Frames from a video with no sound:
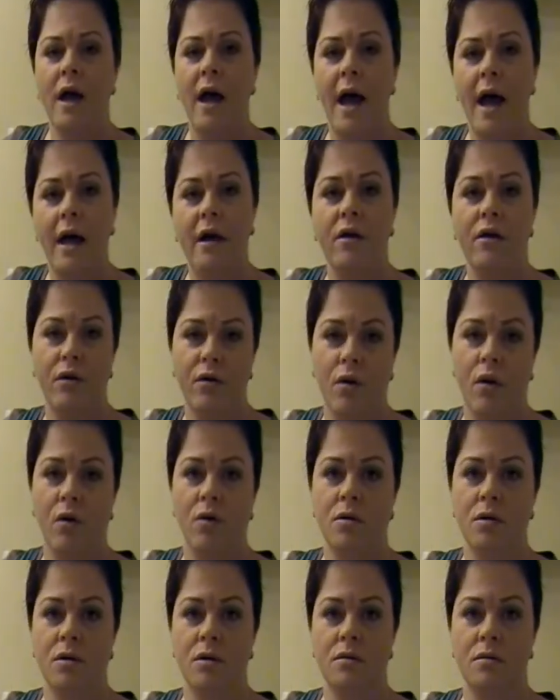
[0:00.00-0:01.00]
eight year
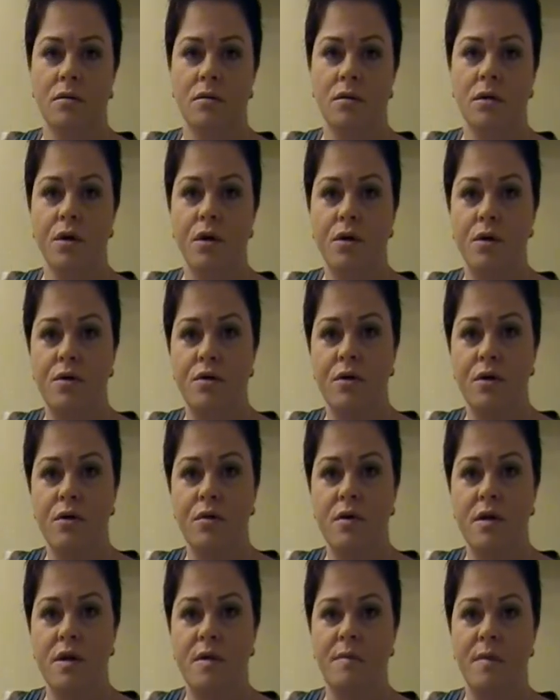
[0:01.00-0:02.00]
old who drew
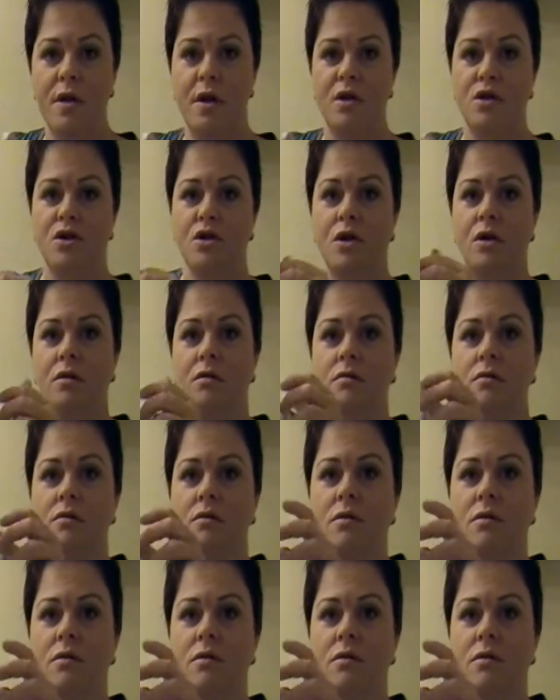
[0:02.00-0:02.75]
this picture.